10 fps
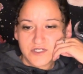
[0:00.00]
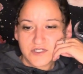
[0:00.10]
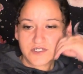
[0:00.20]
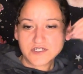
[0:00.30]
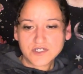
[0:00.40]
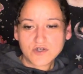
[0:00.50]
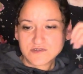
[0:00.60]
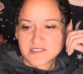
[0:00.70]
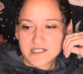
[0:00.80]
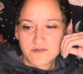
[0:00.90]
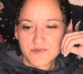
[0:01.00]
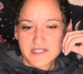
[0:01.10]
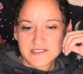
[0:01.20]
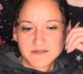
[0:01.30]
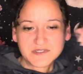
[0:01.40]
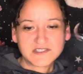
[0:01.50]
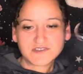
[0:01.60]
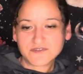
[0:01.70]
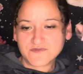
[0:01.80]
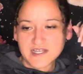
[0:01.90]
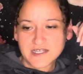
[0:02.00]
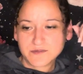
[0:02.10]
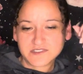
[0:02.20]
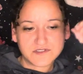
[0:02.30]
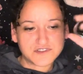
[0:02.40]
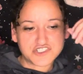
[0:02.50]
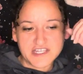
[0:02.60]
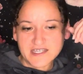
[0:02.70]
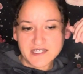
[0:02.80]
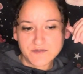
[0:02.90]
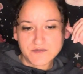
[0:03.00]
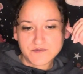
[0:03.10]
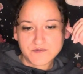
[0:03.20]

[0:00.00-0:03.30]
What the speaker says: You're going to go celebrate. Something is your vibe. It's your jam.